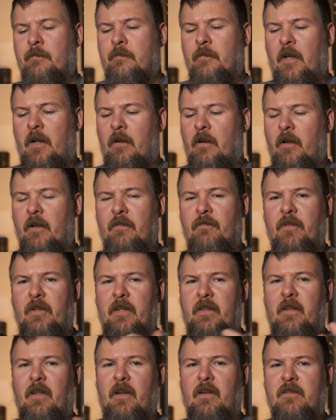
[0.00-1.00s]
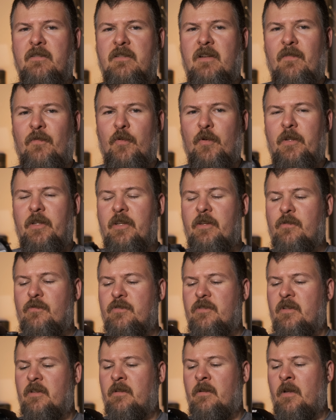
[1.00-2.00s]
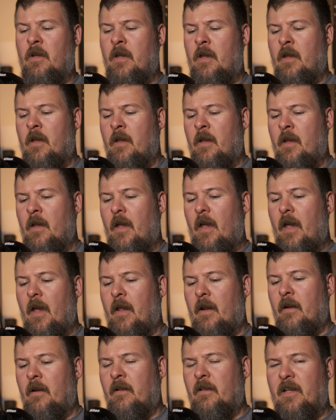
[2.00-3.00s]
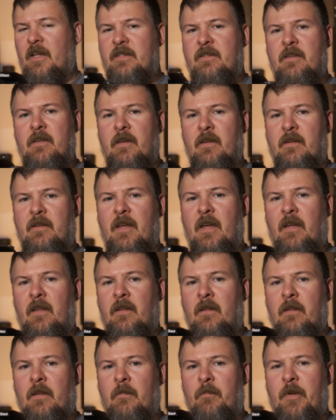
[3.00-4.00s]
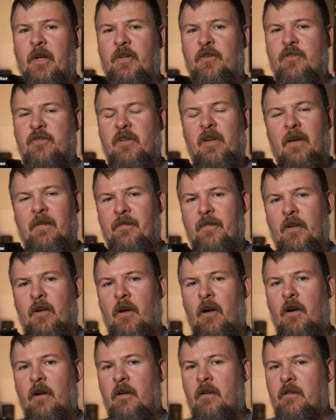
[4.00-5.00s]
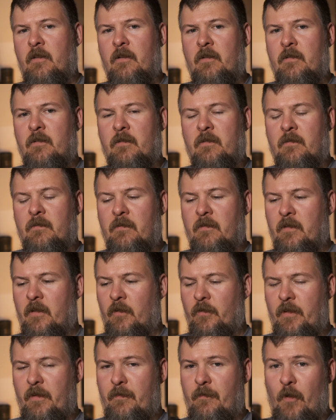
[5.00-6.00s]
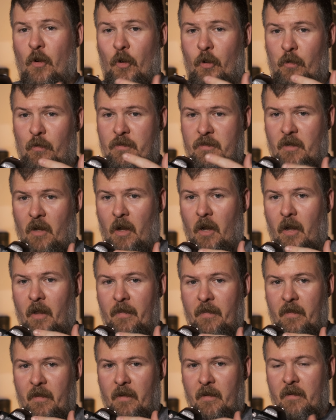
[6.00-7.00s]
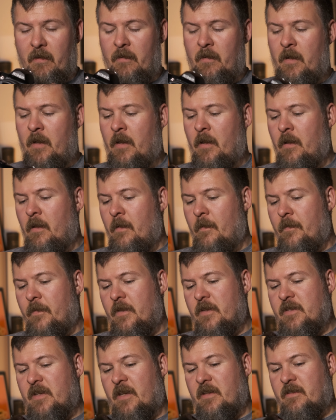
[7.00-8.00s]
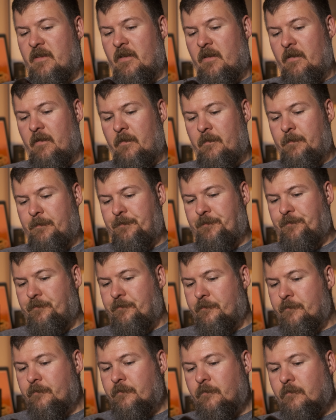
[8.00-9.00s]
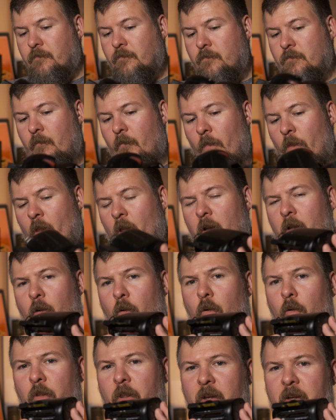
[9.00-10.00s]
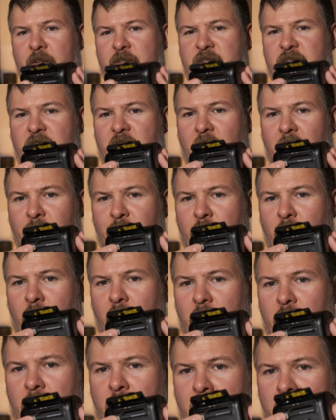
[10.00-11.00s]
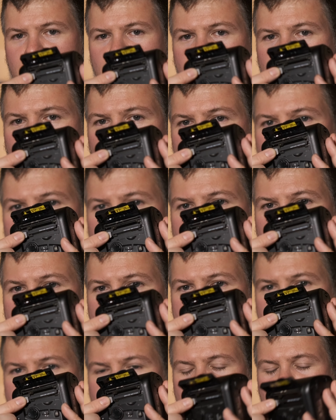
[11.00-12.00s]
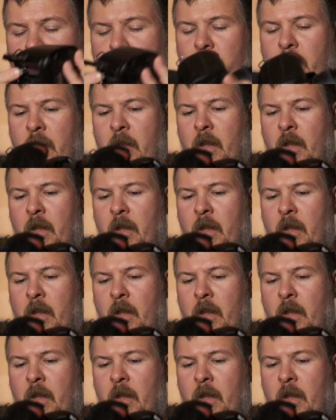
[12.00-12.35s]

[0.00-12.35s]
don't know. I feel like they just never really used it, and unless he had taken the pictures off the card, they're the only photos on the. This has an old CF card, like they used to do,